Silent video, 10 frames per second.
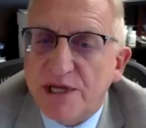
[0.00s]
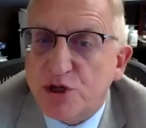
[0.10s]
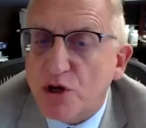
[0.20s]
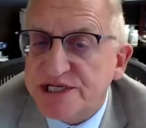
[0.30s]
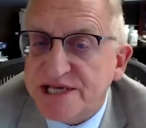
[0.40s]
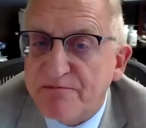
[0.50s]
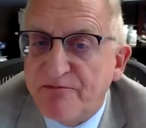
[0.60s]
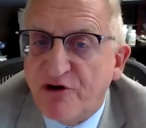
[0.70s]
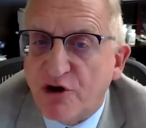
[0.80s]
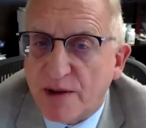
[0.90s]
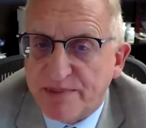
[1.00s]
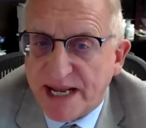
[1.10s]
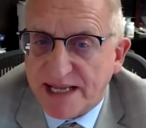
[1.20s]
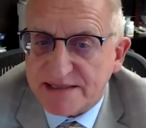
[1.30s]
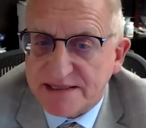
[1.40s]
It's called Sephora
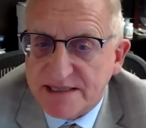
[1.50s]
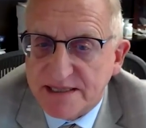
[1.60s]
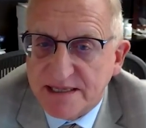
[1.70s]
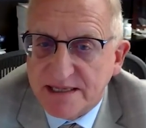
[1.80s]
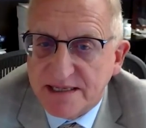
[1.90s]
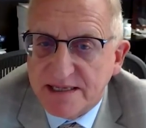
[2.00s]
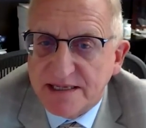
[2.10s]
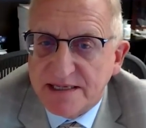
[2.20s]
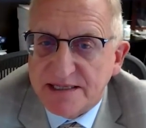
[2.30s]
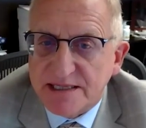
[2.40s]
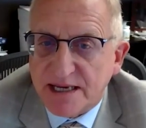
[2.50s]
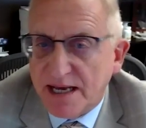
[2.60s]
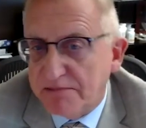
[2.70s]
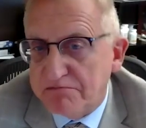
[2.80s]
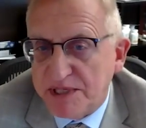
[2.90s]
plant.
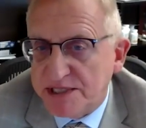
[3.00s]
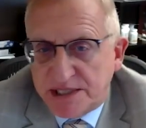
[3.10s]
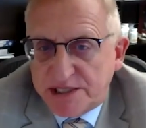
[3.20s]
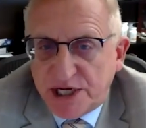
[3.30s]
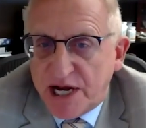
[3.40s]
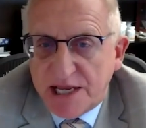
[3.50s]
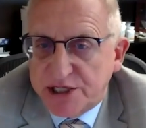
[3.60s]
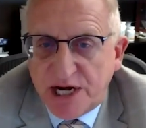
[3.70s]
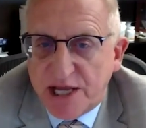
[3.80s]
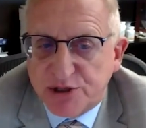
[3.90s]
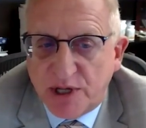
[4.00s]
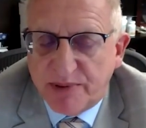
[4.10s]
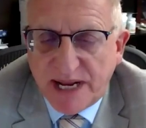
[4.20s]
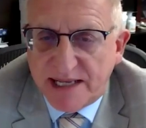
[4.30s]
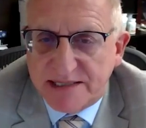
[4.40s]
It's a
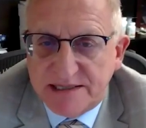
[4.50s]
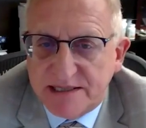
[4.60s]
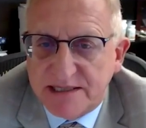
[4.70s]
natural plant.